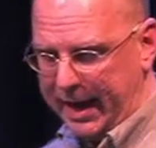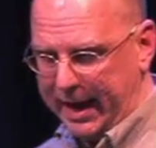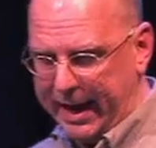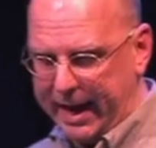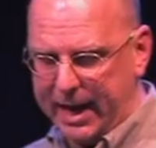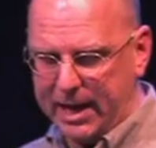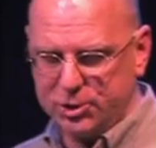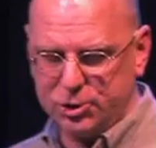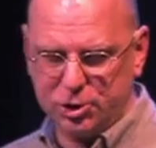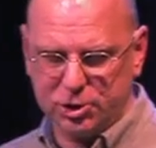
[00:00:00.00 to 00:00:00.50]

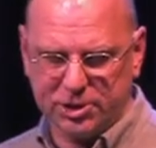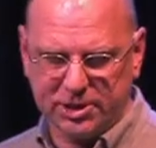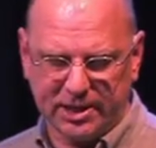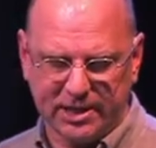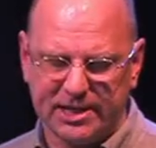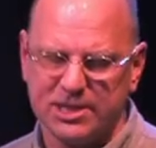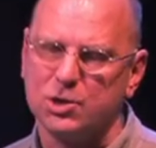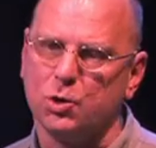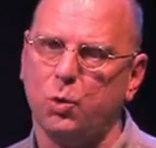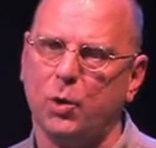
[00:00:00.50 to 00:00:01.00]
Answers to
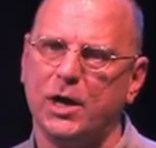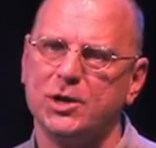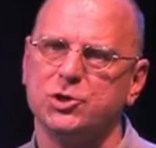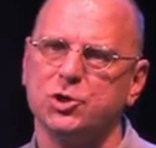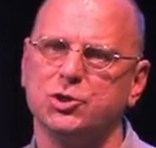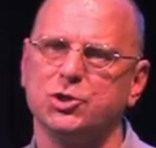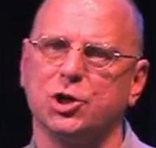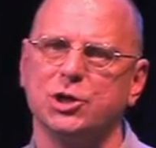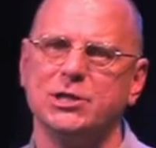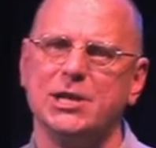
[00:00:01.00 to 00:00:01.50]
these
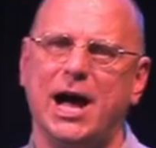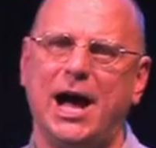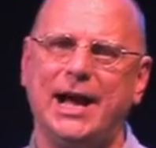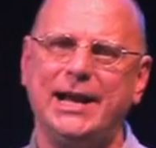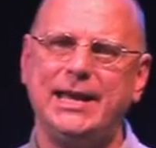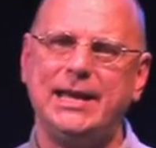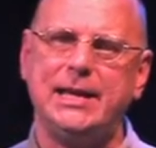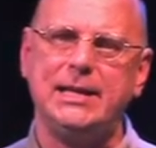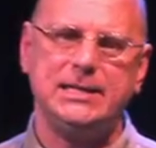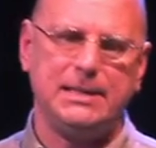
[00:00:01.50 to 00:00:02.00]
questions are
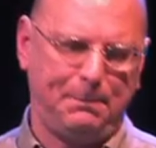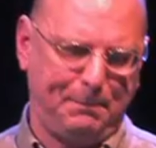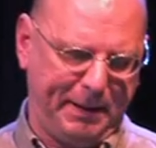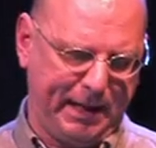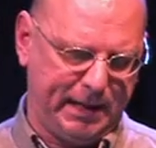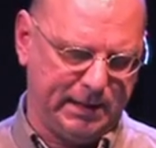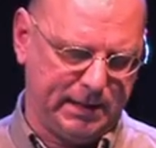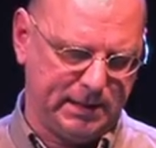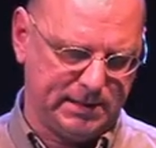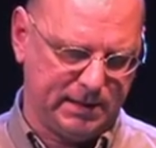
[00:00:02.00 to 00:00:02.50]
not
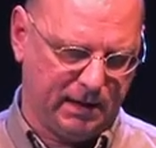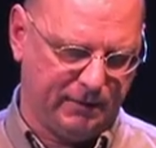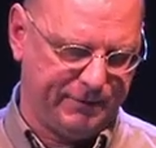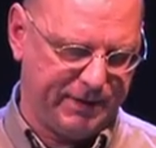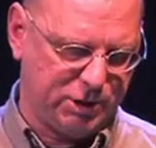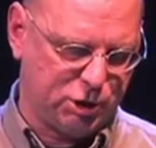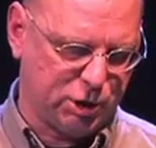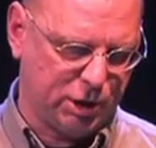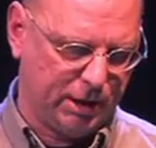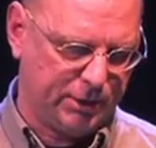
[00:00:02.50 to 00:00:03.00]
independent of
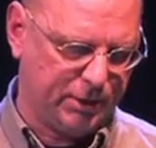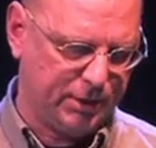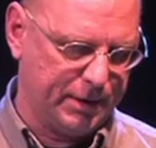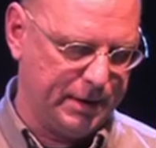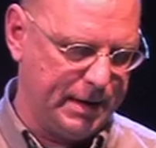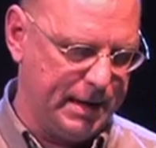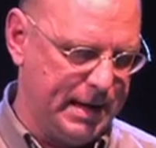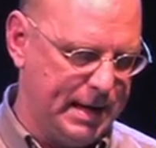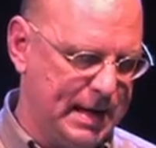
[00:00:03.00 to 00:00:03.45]
each other.